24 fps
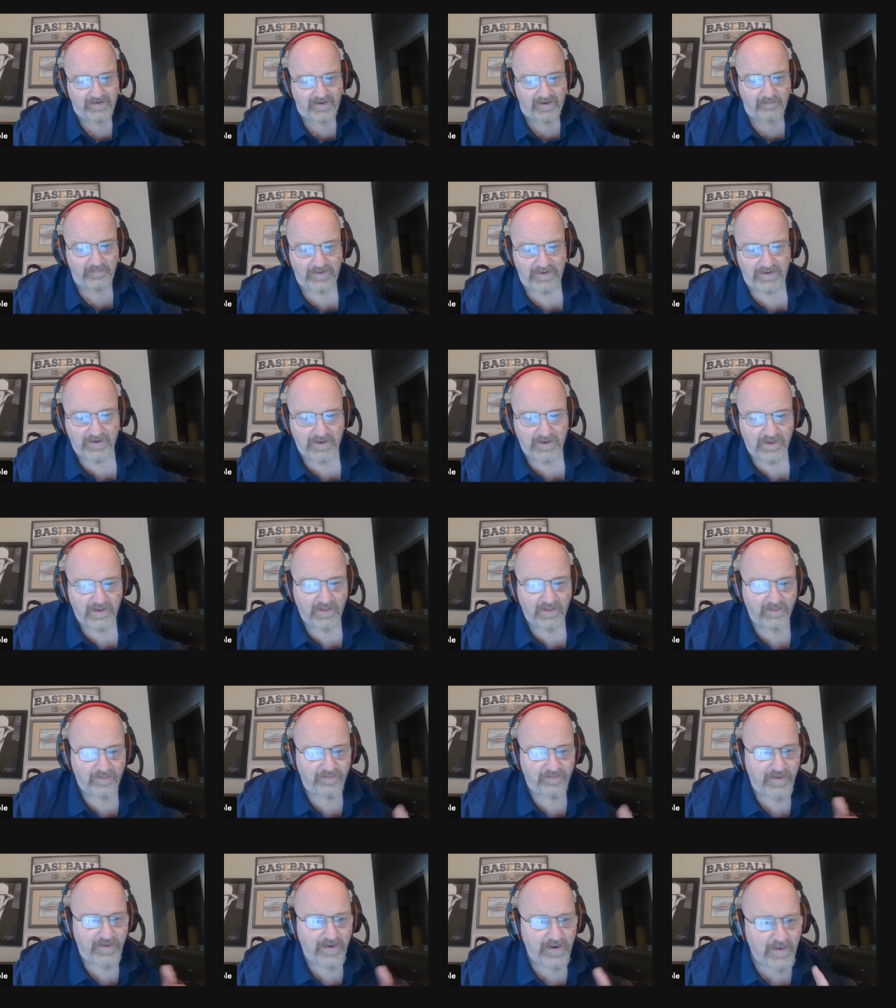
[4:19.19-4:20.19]
I mean,
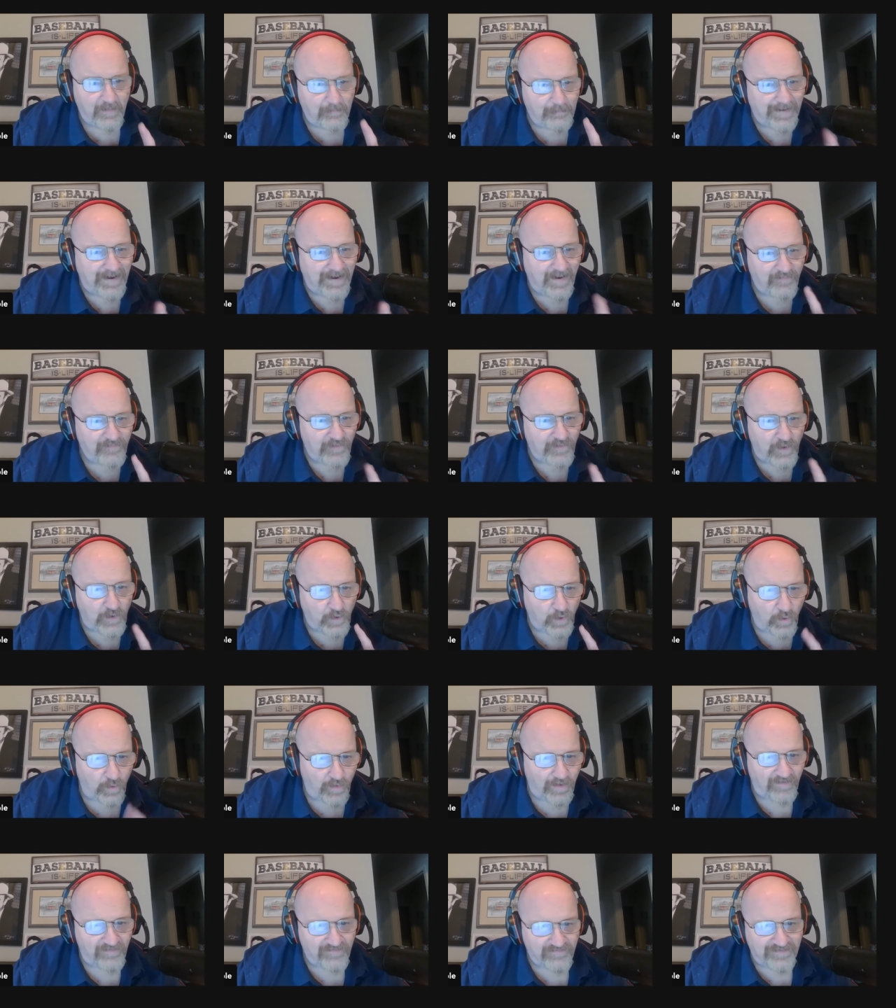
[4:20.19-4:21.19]
think about the
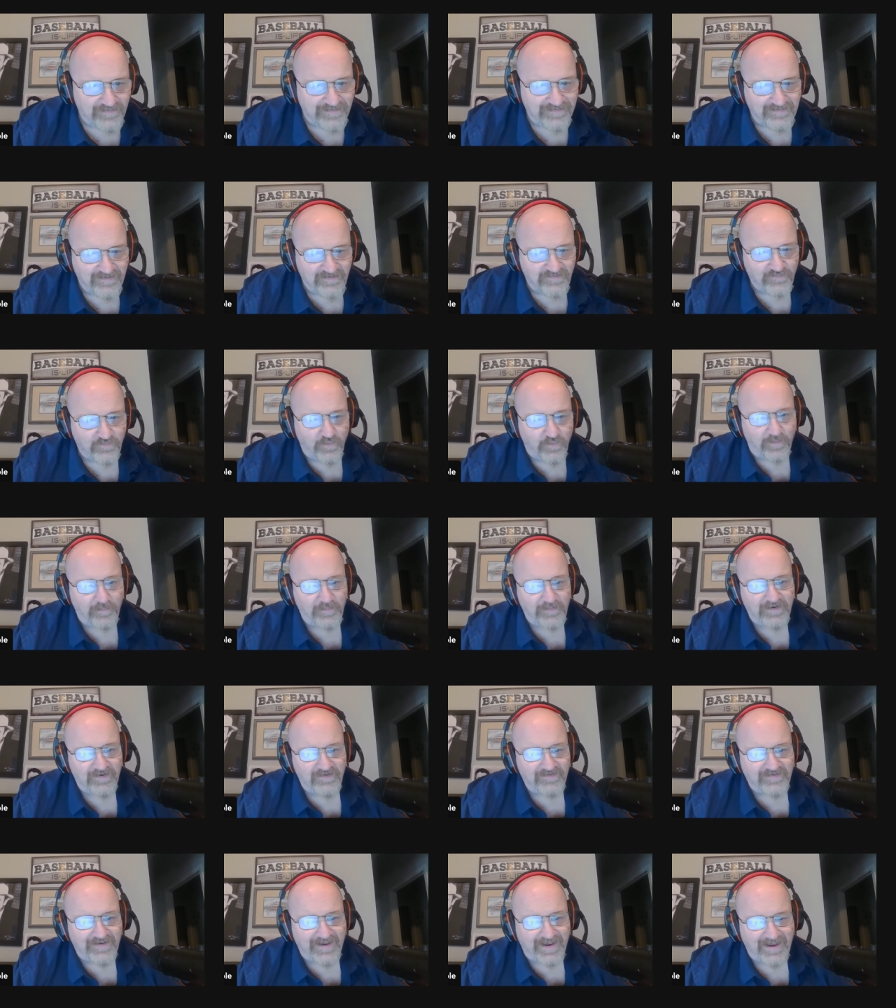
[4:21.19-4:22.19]
loss that this woman
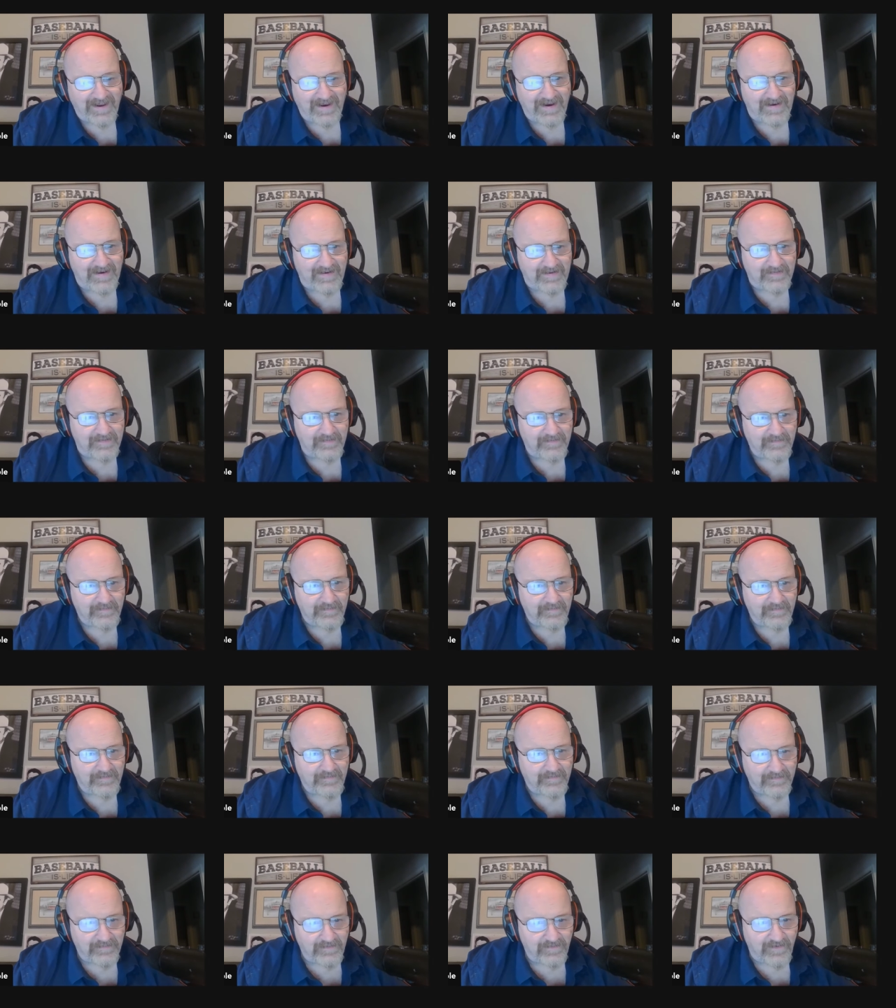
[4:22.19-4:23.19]
has had
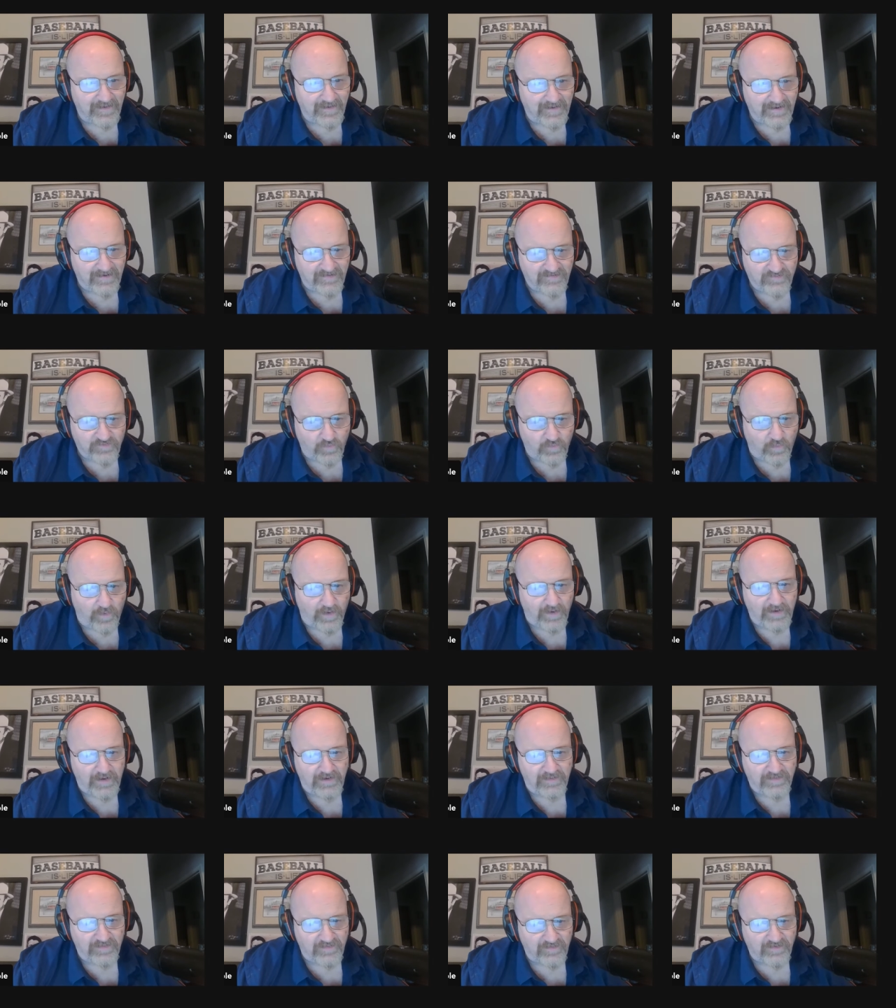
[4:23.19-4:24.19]
in the last
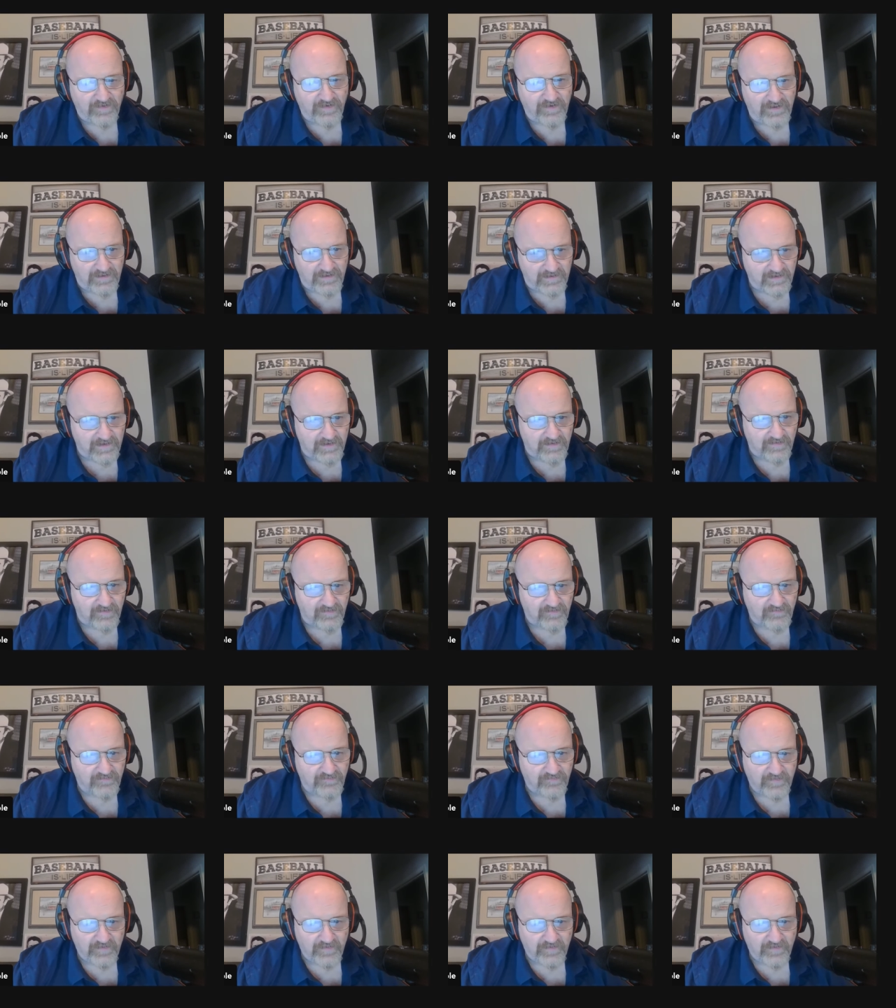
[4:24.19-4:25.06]
20, 30 years.